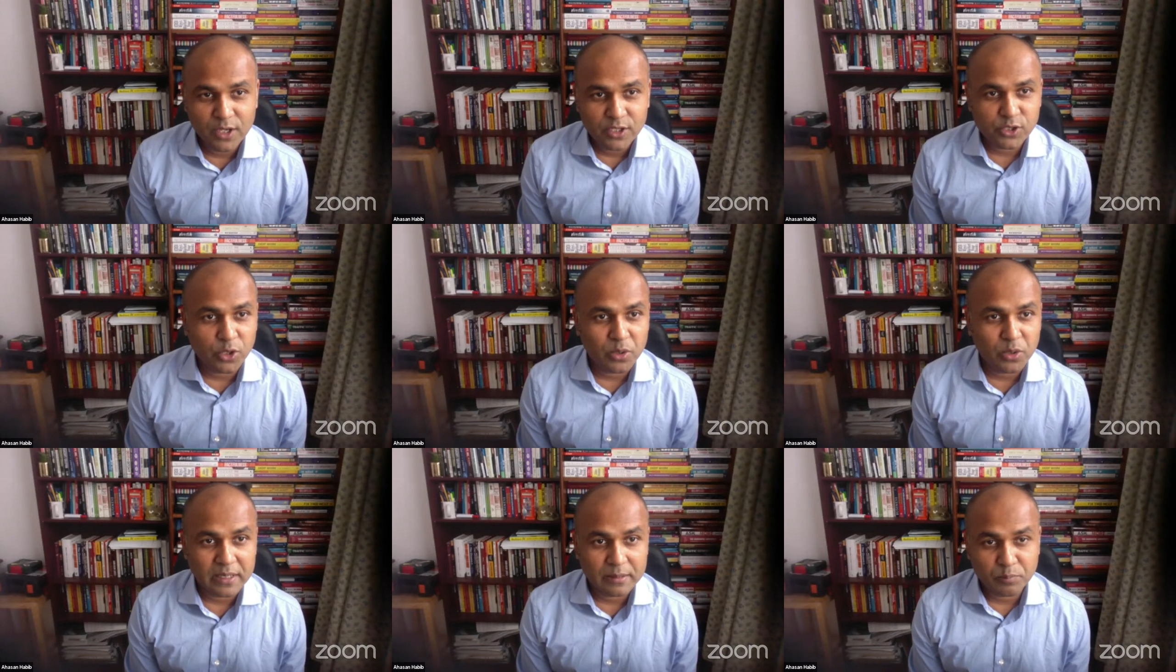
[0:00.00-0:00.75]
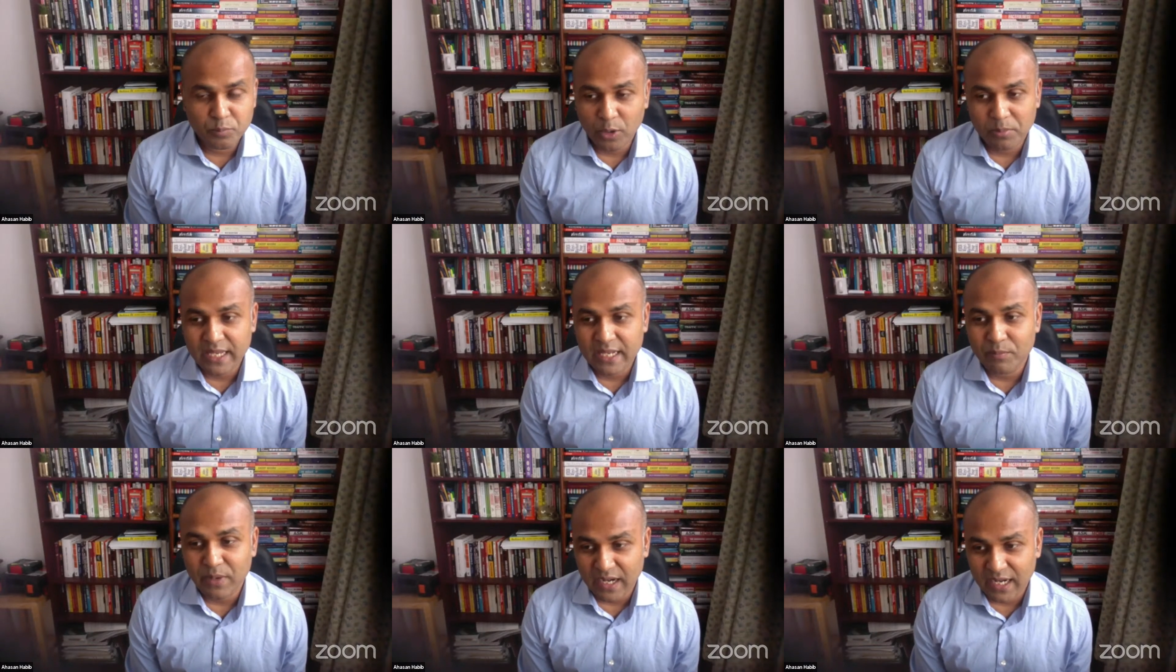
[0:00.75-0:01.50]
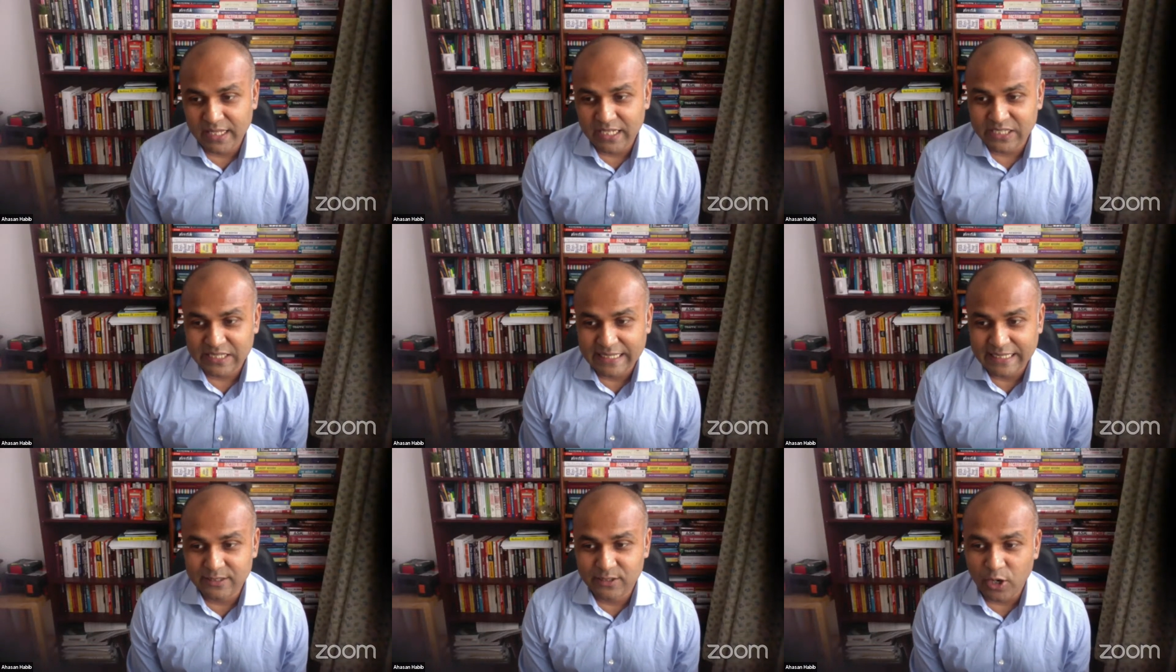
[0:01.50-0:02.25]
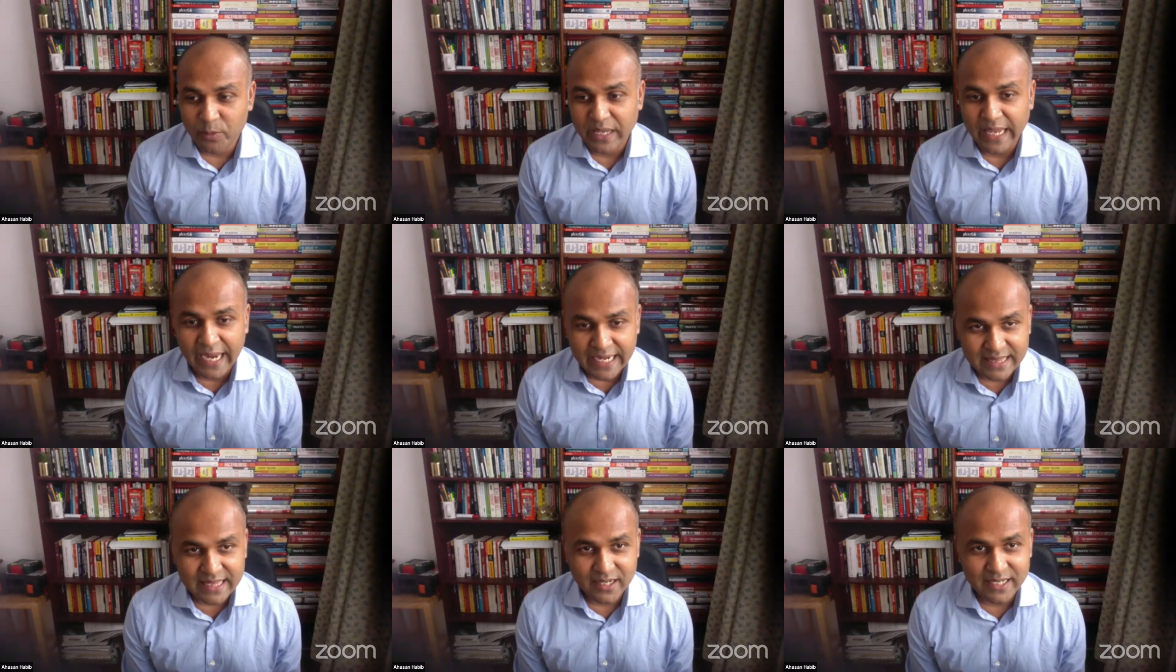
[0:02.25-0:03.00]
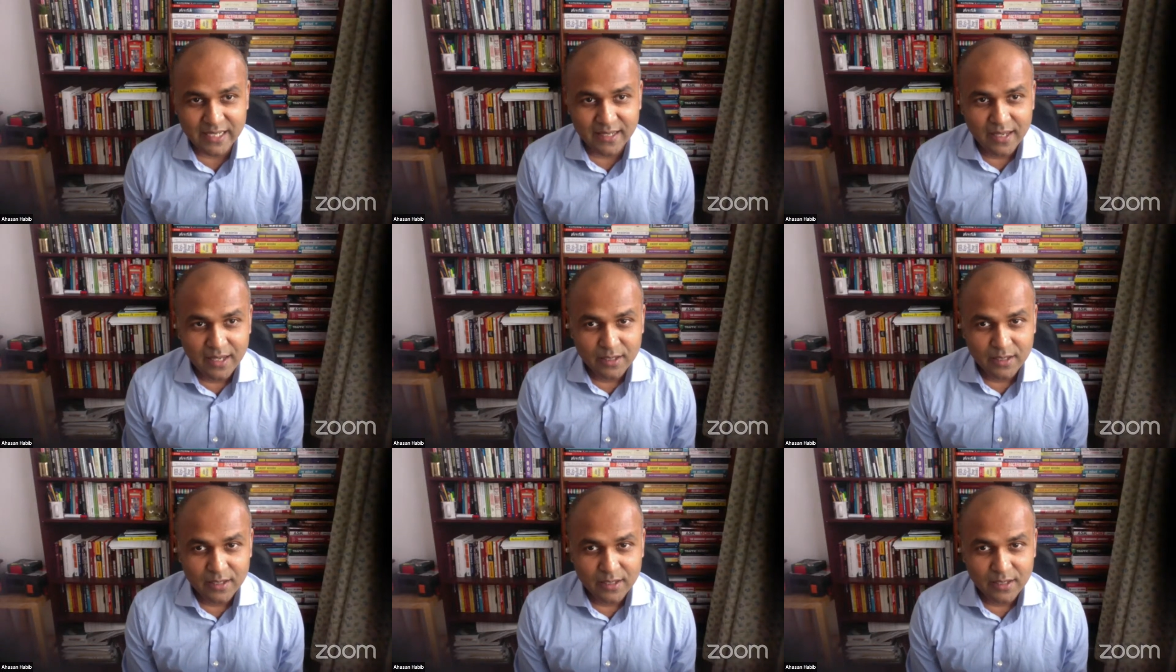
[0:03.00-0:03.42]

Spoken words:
So probably in Bangladesh it's gonna be 8:30.